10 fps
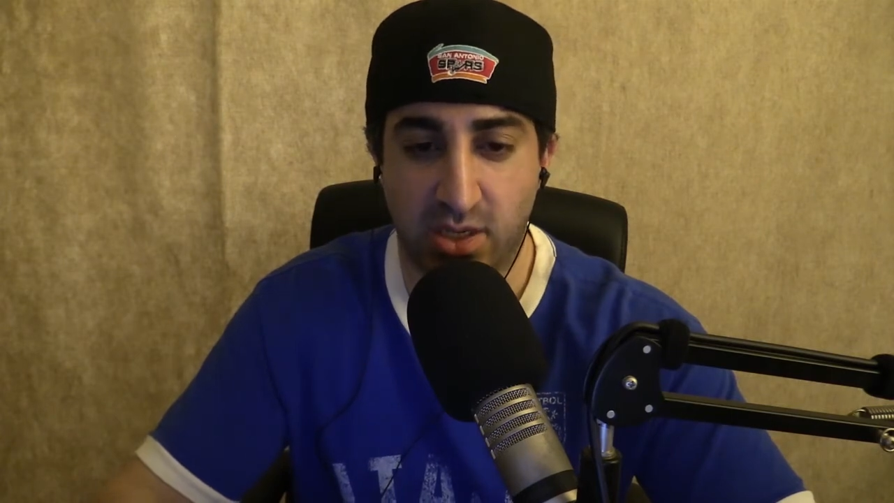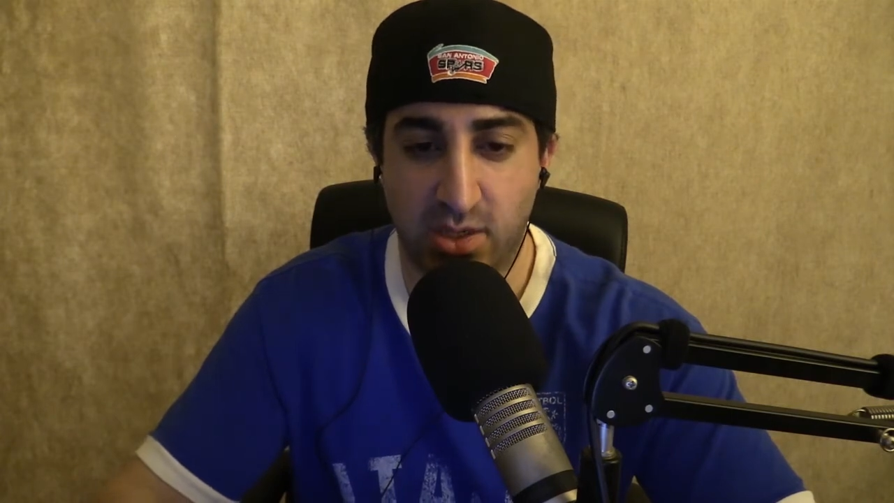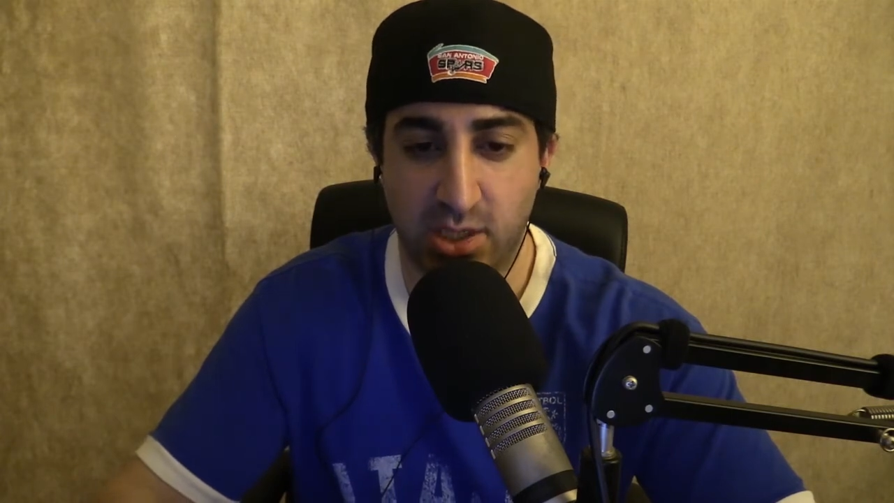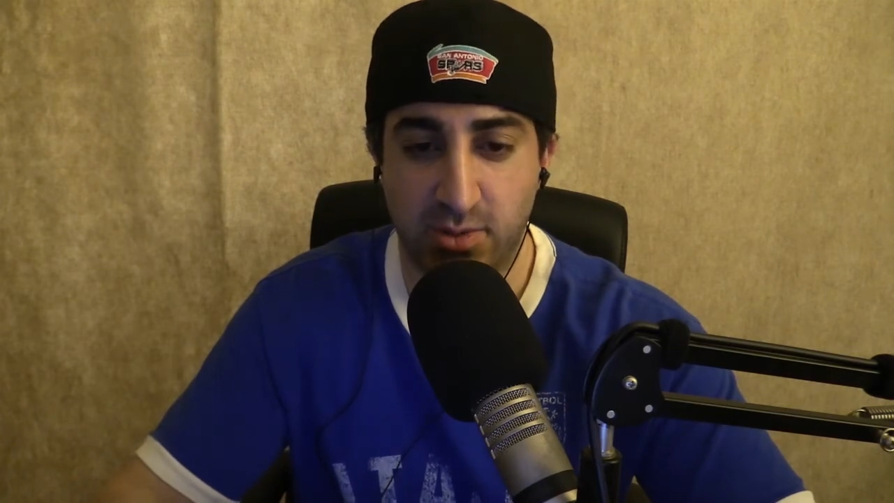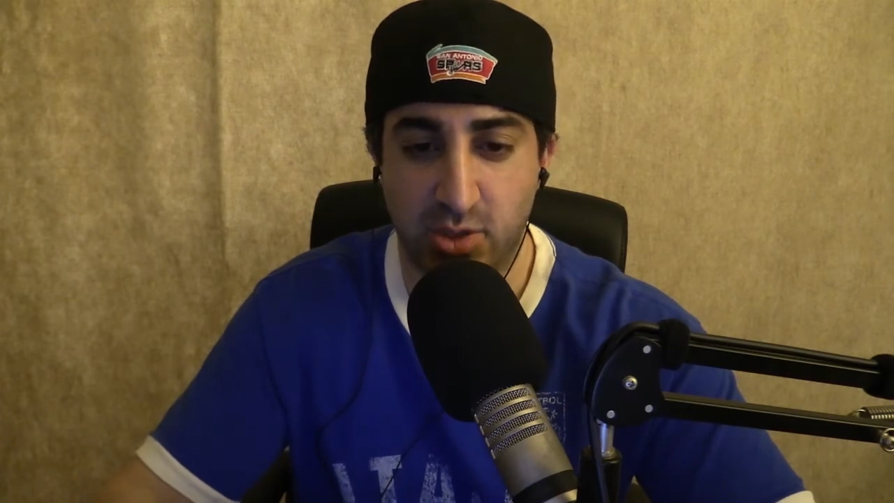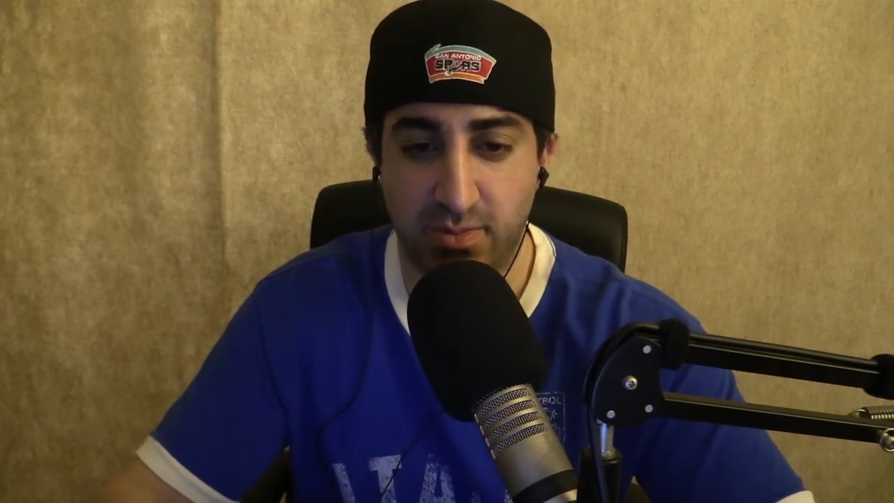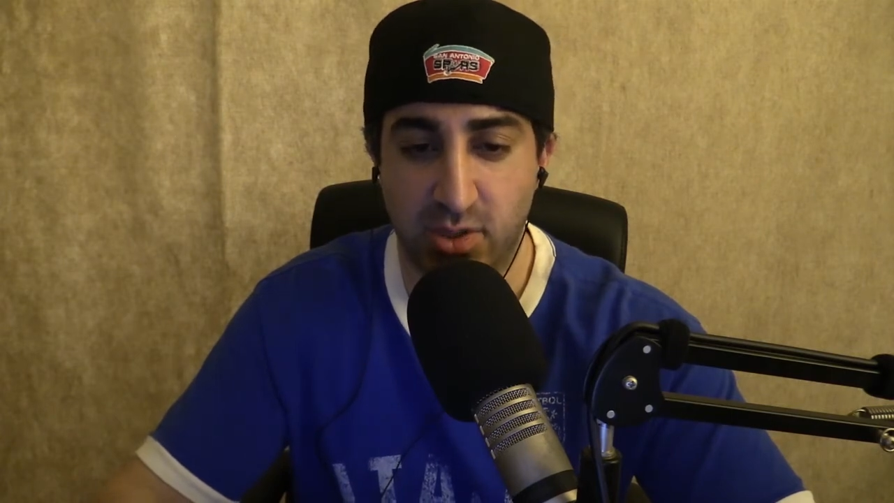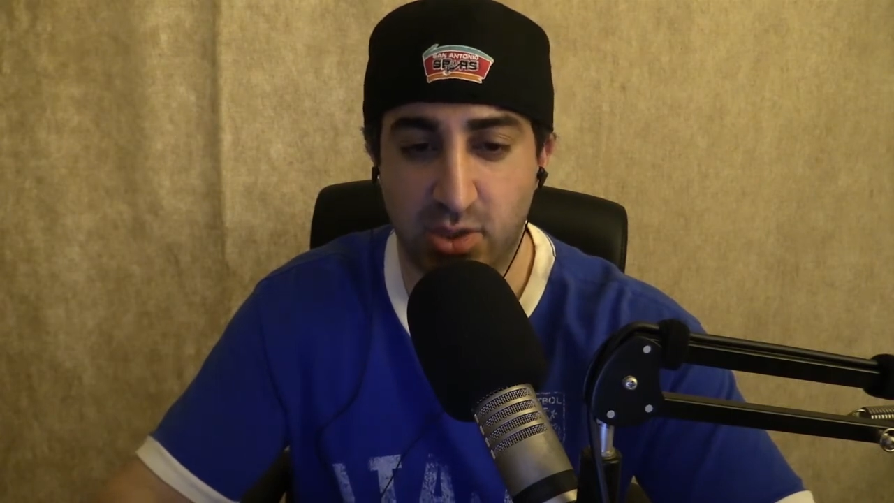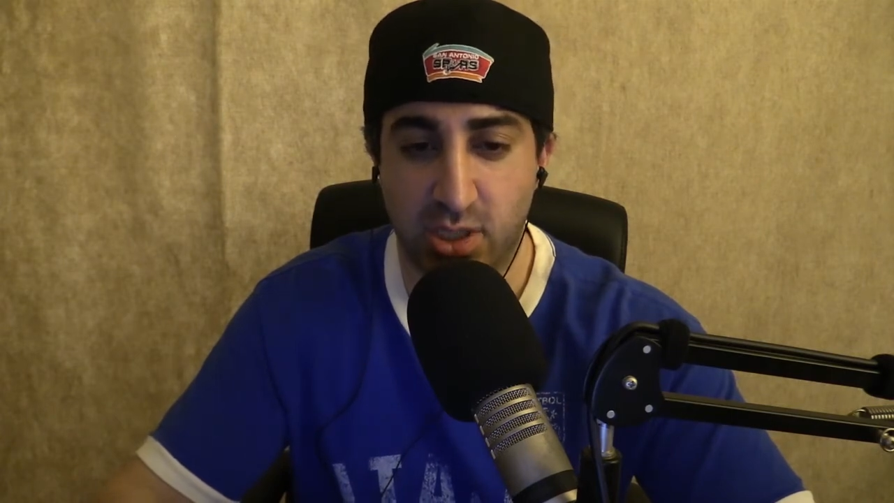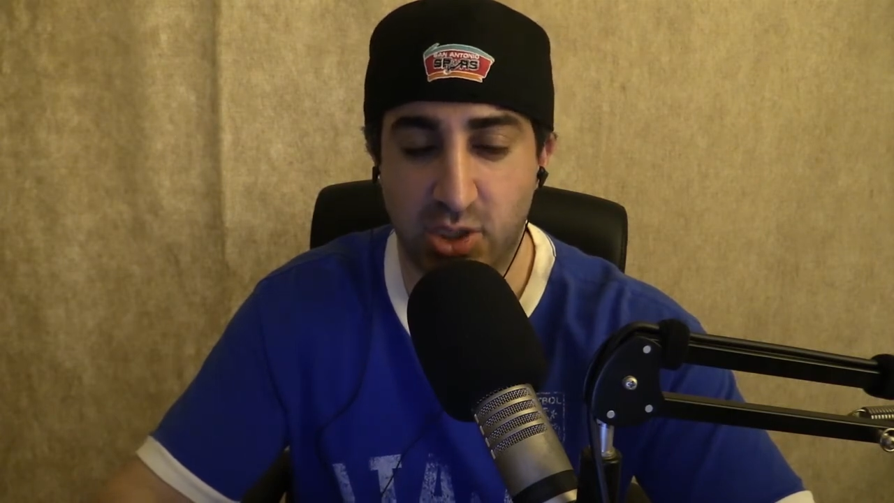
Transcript: dollar contribute